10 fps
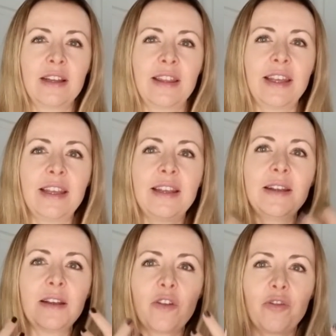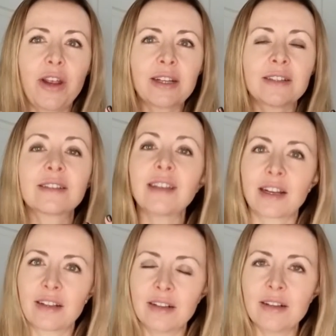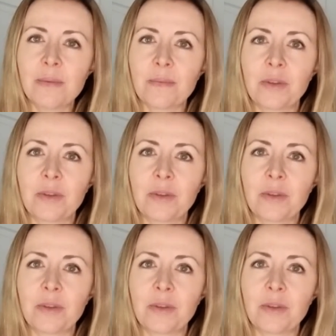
The effect is subtle.